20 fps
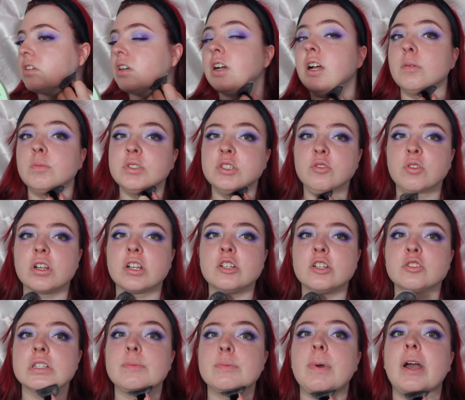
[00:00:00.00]
I'm still gonna
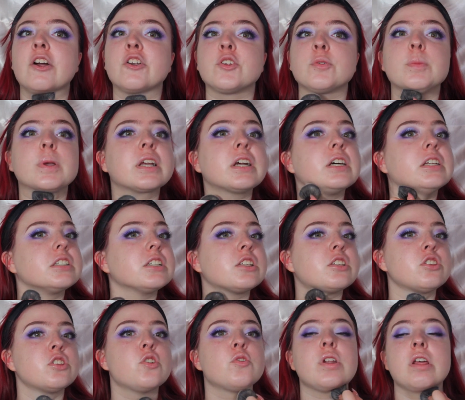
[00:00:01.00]
use the powder because
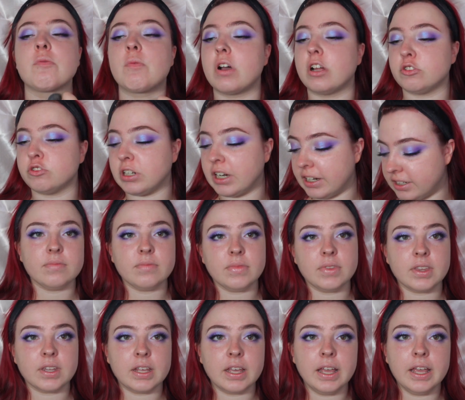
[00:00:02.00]
it's new and I want to try it.
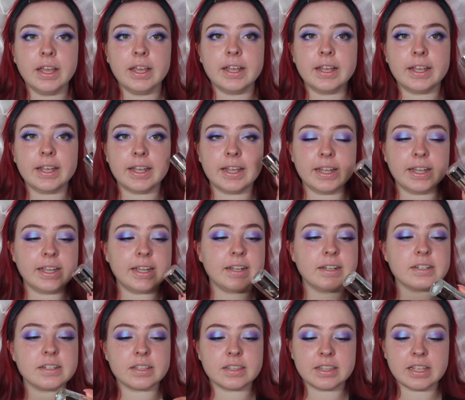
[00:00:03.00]

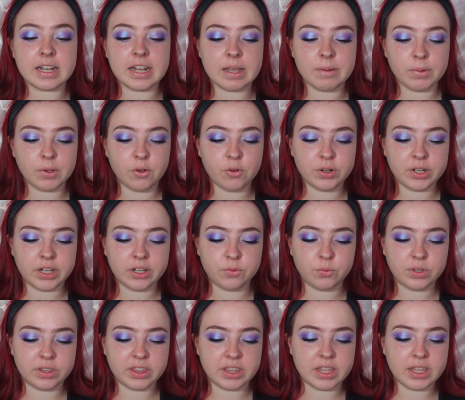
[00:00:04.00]
And then I'm going in
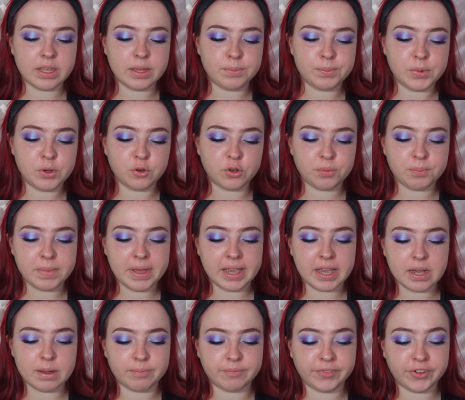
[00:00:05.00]
with the Milk
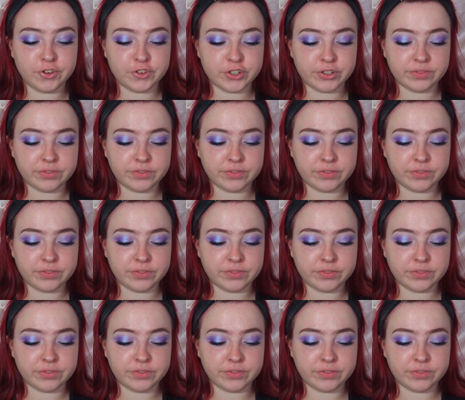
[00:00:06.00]
Makeup Future